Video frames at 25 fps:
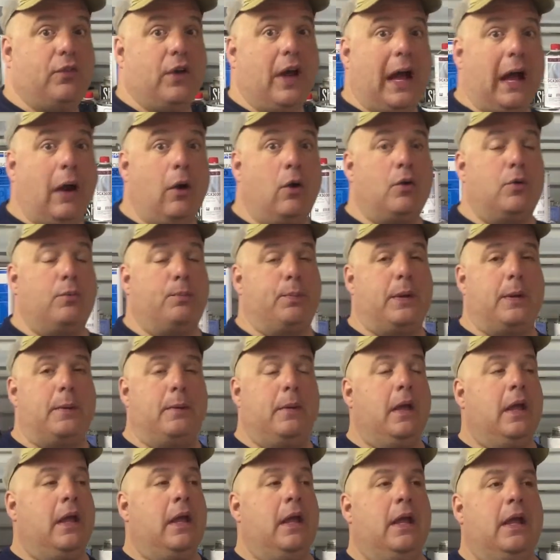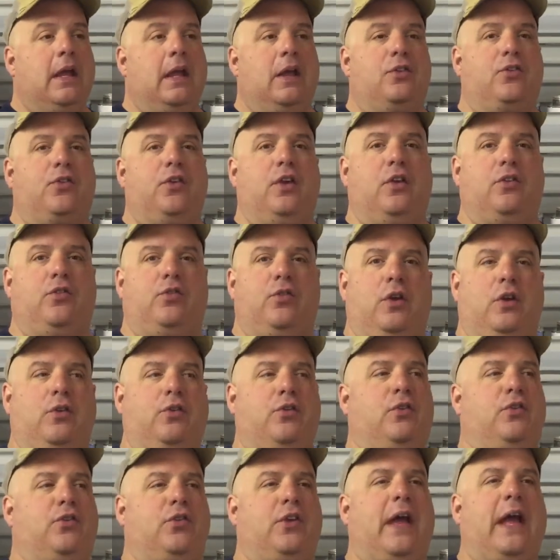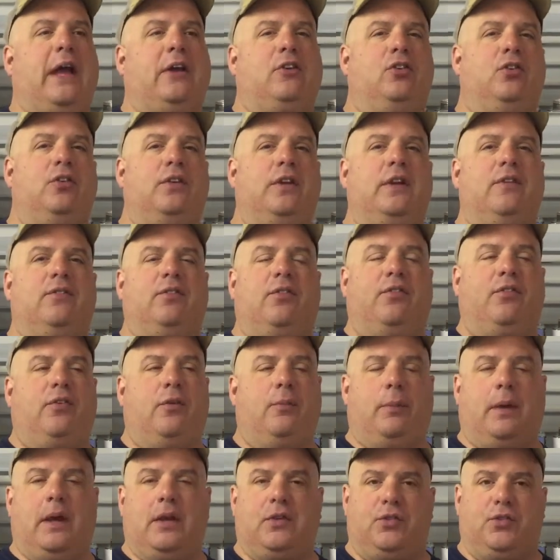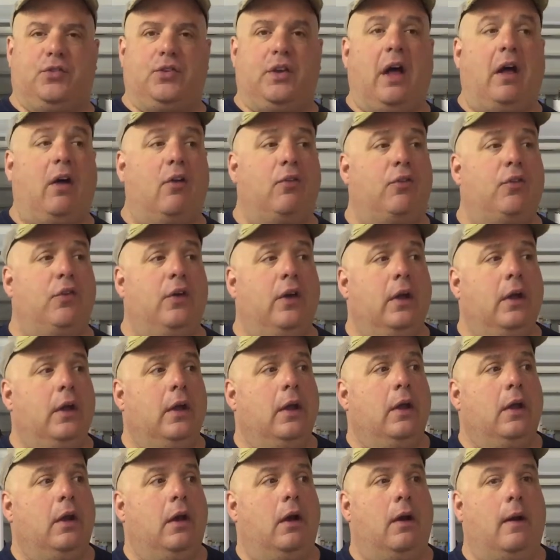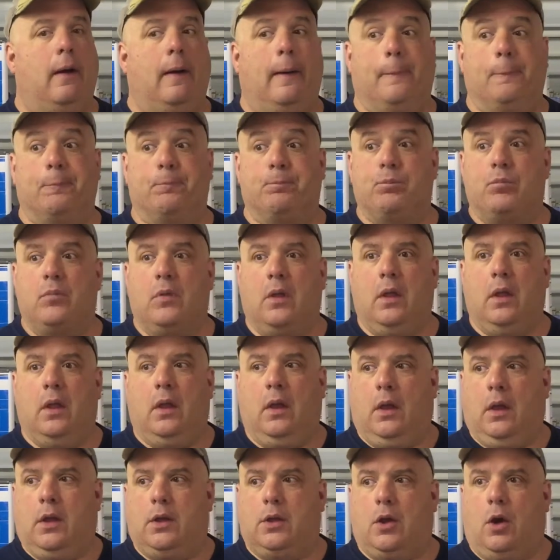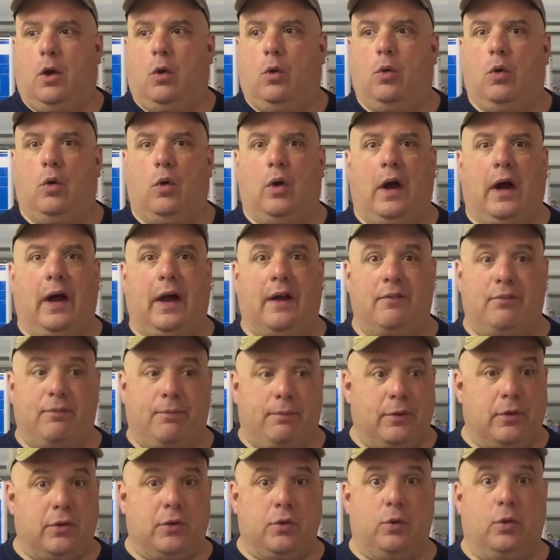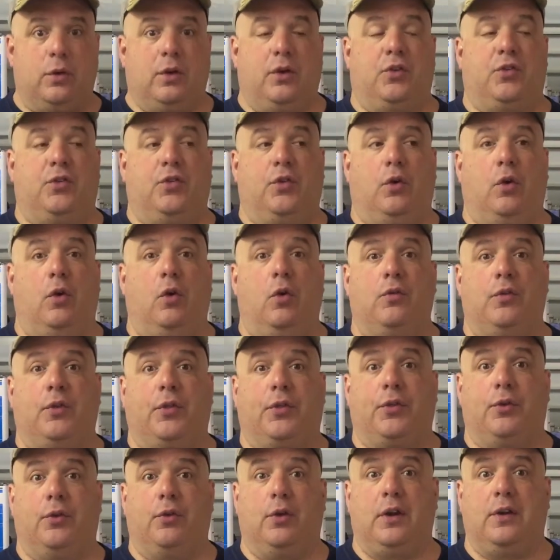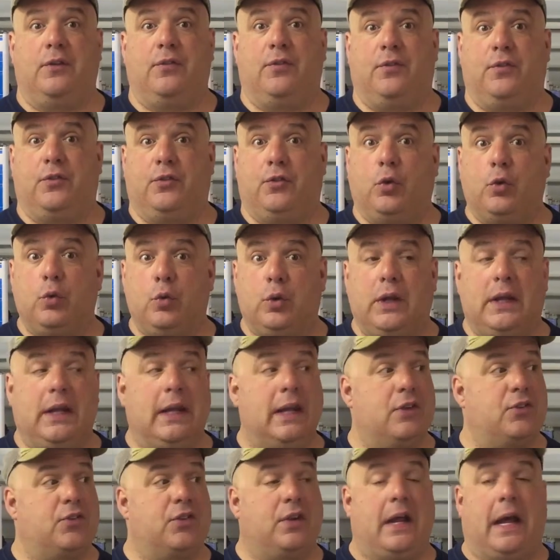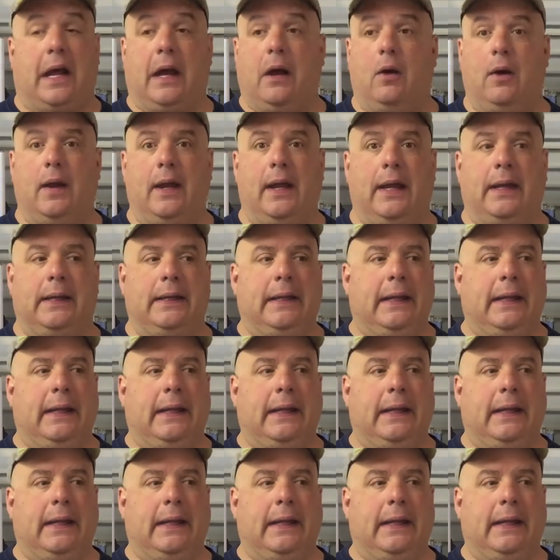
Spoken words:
of how people. It's actually, even for myself. I've been doing this for over 32 years now,